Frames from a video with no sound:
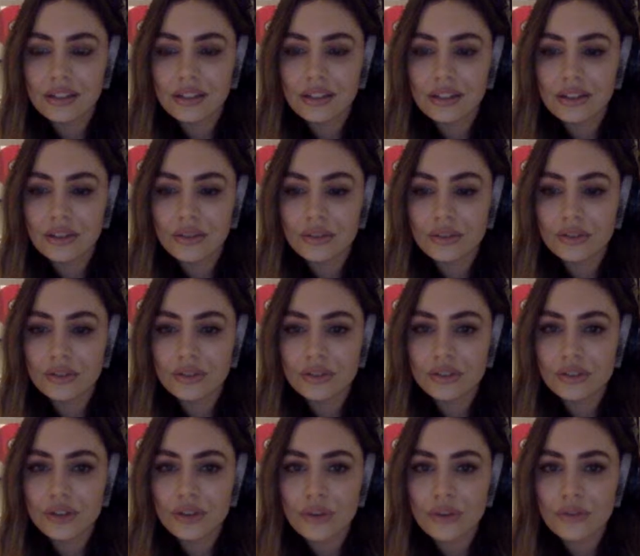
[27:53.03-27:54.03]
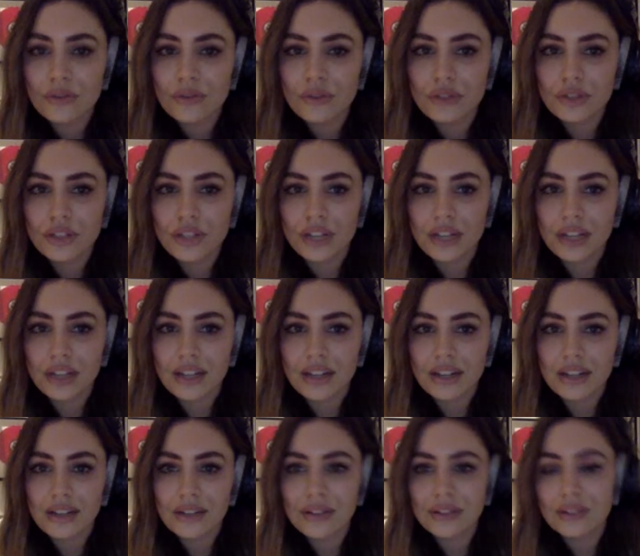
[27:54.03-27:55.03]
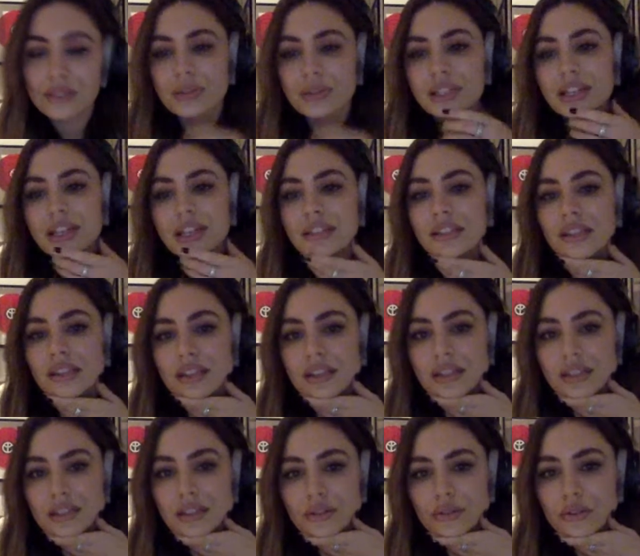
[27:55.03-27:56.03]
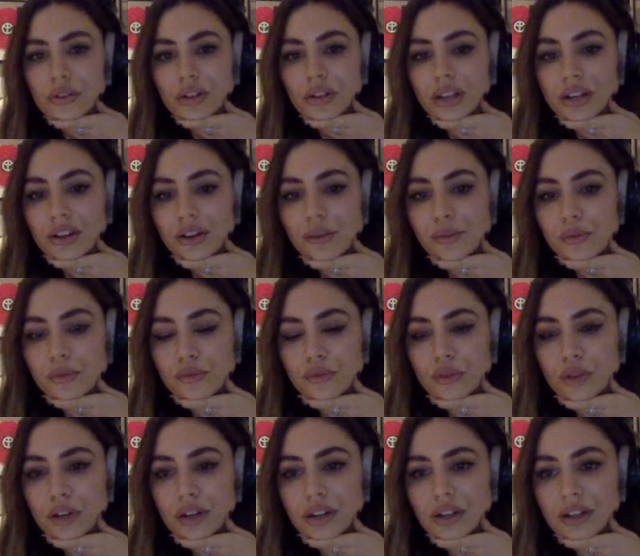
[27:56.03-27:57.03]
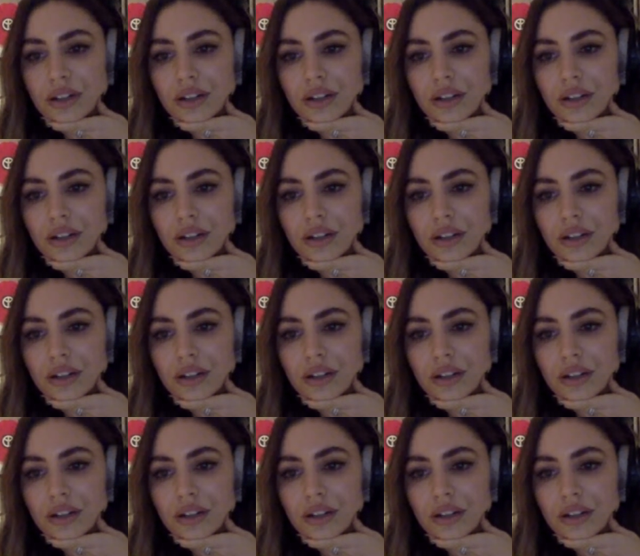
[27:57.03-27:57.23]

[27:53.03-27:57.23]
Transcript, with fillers: Oh, which is so unfortunate because we tested this and you could hear it before.